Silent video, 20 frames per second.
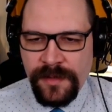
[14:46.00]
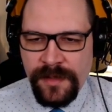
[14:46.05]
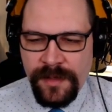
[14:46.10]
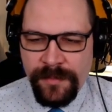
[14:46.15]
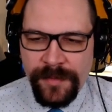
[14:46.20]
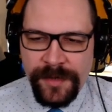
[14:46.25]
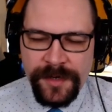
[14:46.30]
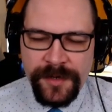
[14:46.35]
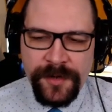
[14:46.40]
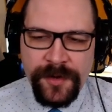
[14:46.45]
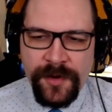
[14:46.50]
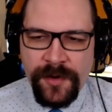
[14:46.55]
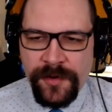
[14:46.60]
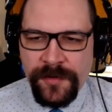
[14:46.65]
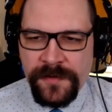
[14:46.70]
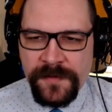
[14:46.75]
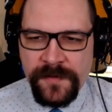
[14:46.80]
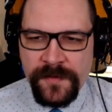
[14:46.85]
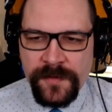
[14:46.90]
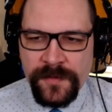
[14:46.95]
But it
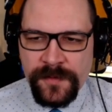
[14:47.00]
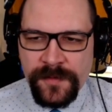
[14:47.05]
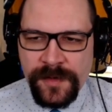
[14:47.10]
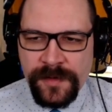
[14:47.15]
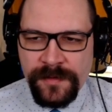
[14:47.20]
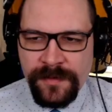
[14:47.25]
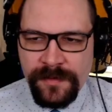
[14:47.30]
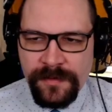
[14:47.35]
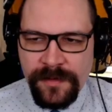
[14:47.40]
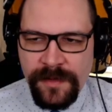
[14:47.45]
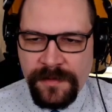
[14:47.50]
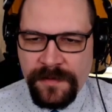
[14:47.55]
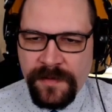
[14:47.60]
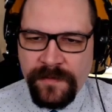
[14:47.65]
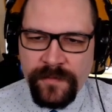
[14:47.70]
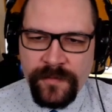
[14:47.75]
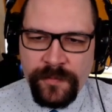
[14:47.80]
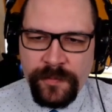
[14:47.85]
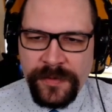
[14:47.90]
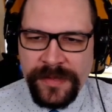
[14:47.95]
occurs to you that nothing
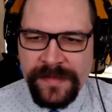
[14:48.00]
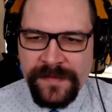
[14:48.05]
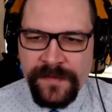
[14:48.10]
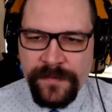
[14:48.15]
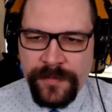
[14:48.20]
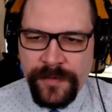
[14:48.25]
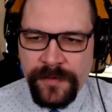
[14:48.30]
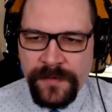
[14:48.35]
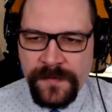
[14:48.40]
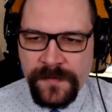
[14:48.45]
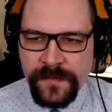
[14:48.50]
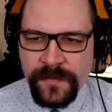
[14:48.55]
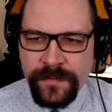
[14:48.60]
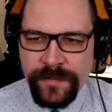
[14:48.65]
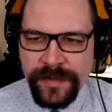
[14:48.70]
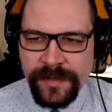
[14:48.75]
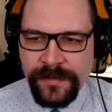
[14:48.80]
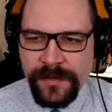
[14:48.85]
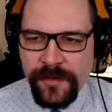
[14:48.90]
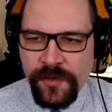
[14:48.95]
would please the person who
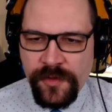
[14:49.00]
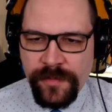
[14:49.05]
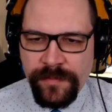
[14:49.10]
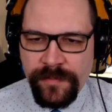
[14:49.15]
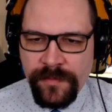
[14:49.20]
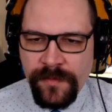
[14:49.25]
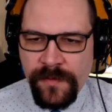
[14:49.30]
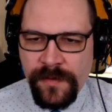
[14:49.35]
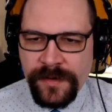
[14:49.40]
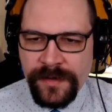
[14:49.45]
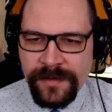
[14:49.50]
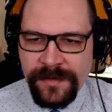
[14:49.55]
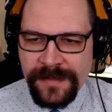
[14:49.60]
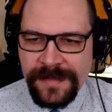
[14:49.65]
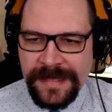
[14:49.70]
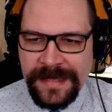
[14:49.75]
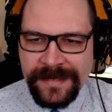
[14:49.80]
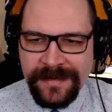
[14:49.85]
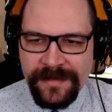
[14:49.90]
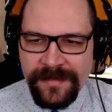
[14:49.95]
built the ship more than
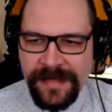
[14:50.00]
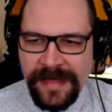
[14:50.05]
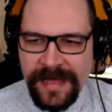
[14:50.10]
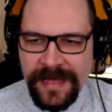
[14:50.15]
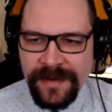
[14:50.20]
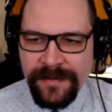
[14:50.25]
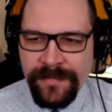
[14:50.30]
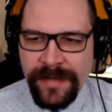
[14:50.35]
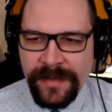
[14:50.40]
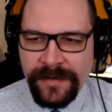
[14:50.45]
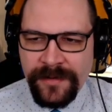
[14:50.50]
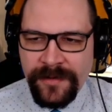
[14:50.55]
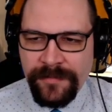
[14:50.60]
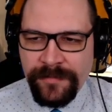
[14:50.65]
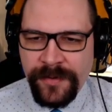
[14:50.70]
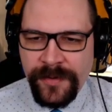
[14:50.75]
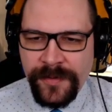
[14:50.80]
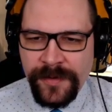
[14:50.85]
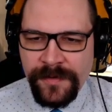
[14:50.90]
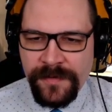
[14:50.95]
seeing these handmade
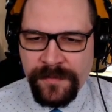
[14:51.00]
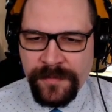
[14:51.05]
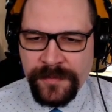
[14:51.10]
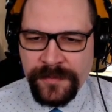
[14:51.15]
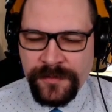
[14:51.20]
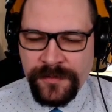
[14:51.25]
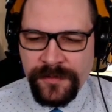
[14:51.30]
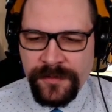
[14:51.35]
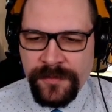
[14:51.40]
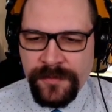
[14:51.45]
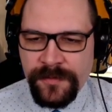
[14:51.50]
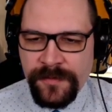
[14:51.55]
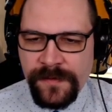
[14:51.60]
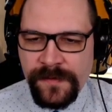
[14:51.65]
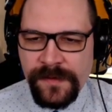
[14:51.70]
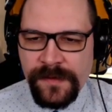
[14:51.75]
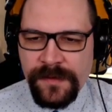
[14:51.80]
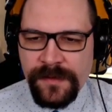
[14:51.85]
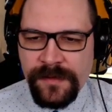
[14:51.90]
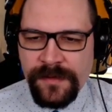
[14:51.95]
components put to use.
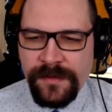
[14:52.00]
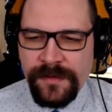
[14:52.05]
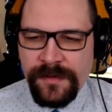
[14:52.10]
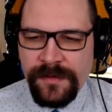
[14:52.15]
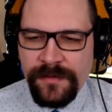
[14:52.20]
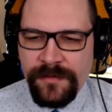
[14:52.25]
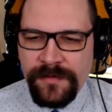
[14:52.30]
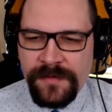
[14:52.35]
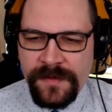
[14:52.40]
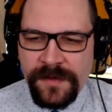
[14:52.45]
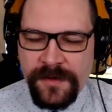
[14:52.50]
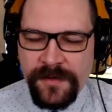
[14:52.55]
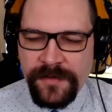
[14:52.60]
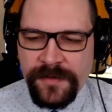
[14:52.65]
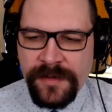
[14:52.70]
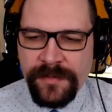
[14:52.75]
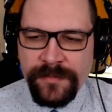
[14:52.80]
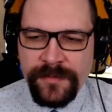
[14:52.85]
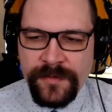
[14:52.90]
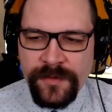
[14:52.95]
You secure
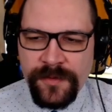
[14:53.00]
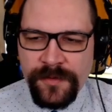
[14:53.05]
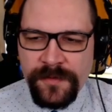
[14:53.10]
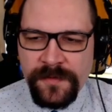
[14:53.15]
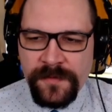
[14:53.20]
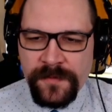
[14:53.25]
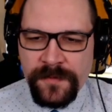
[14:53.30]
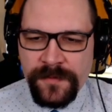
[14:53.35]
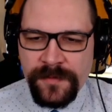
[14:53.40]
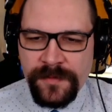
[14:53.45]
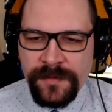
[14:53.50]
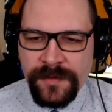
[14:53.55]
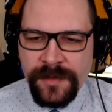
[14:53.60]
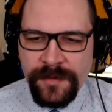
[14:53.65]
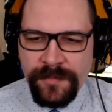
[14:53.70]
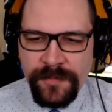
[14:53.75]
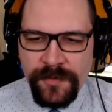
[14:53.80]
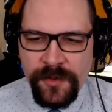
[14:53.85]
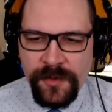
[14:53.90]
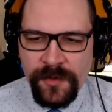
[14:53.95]
them to your suit
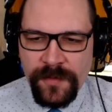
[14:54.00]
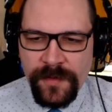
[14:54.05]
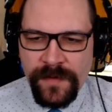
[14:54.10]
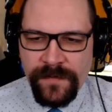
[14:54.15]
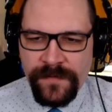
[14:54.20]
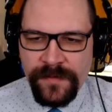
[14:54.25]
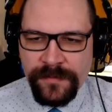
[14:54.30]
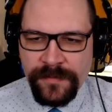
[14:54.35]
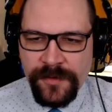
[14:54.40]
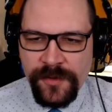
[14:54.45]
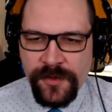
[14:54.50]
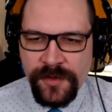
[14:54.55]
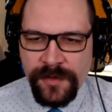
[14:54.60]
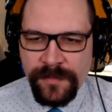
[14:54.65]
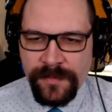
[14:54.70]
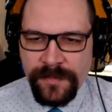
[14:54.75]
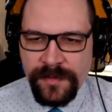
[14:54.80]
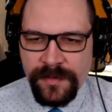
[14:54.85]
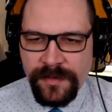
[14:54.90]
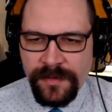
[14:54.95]
and push away from the
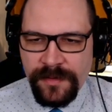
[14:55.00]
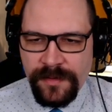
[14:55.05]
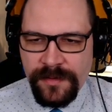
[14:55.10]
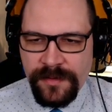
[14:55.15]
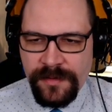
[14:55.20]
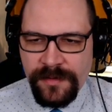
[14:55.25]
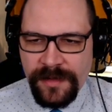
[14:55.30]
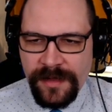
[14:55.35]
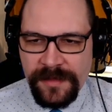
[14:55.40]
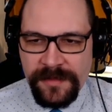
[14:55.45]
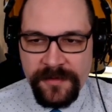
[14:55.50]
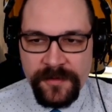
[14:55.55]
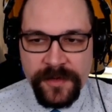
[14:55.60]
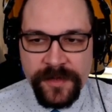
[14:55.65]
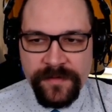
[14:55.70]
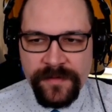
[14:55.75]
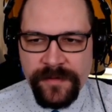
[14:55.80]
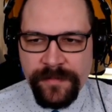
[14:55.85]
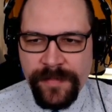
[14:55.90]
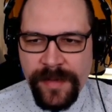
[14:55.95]
ship. As you
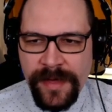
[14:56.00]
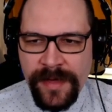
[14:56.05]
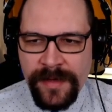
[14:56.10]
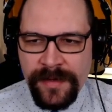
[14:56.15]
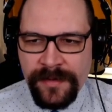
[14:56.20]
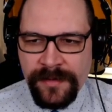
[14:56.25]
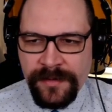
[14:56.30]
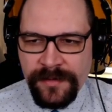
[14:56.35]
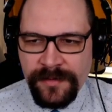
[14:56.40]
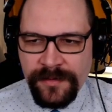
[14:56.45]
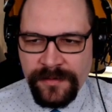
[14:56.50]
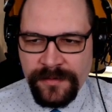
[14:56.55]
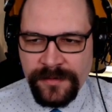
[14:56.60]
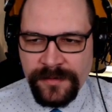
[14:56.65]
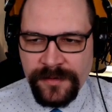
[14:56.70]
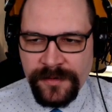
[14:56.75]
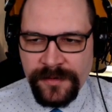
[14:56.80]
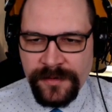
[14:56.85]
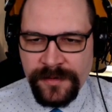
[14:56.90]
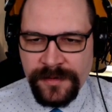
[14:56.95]
leave the bay, you
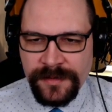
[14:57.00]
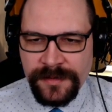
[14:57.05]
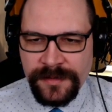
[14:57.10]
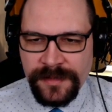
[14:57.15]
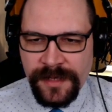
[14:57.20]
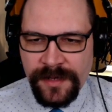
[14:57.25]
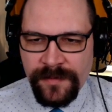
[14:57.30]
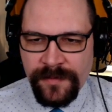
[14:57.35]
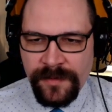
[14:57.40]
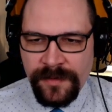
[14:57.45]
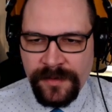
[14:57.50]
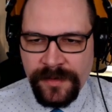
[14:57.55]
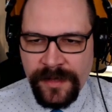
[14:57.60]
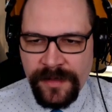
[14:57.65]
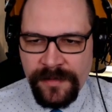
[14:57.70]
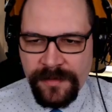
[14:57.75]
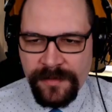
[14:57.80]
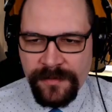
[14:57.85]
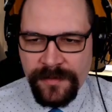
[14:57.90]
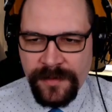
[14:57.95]
turn and take one
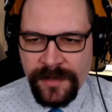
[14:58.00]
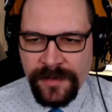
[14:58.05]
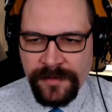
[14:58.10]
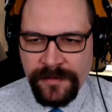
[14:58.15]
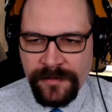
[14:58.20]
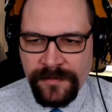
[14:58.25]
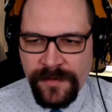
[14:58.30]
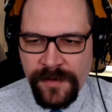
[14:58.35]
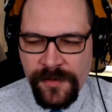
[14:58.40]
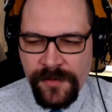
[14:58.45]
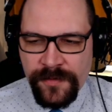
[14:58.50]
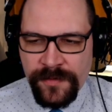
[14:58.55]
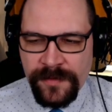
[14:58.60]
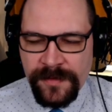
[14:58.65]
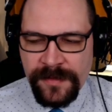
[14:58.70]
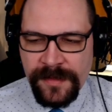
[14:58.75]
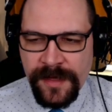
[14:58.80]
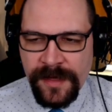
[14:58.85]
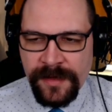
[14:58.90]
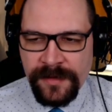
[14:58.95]
last look at the treasure
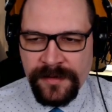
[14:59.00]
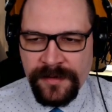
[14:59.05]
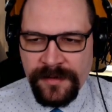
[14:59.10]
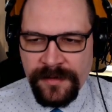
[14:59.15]
inside.